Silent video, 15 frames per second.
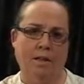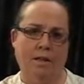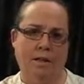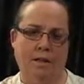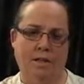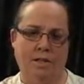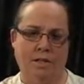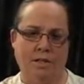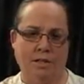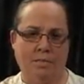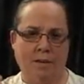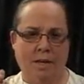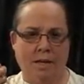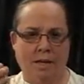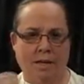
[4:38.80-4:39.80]
It's
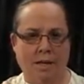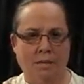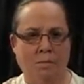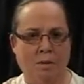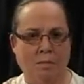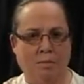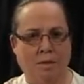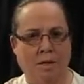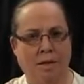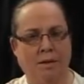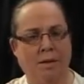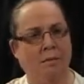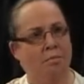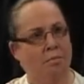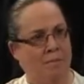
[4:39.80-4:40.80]
about getting people
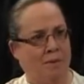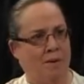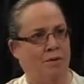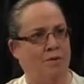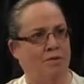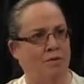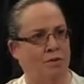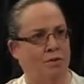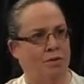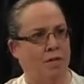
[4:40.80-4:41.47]
together, preparing food